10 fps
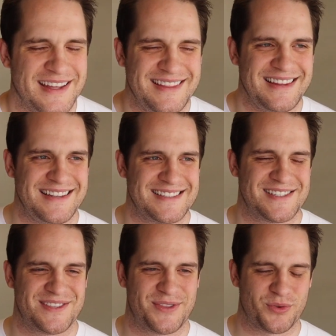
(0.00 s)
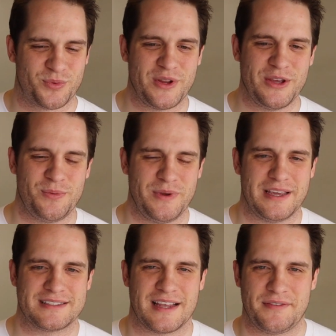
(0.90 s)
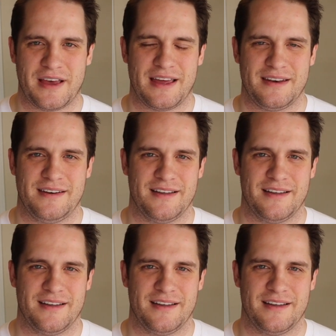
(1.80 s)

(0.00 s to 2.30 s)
in these 3 weeks, I've had